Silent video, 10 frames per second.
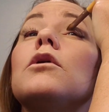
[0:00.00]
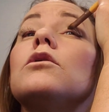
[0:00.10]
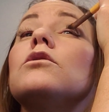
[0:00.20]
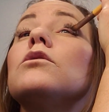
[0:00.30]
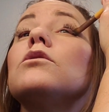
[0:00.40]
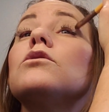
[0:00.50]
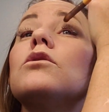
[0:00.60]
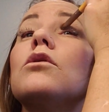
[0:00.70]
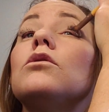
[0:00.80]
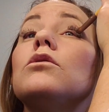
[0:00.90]
Use
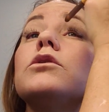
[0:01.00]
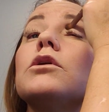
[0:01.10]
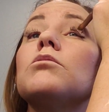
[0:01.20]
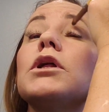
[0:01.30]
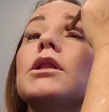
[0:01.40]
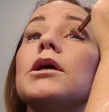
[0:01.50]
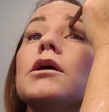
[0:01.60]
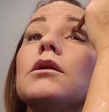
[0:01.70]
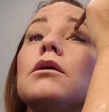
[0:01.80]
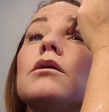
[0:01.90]
gold on my
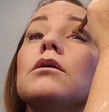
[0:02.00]
lid.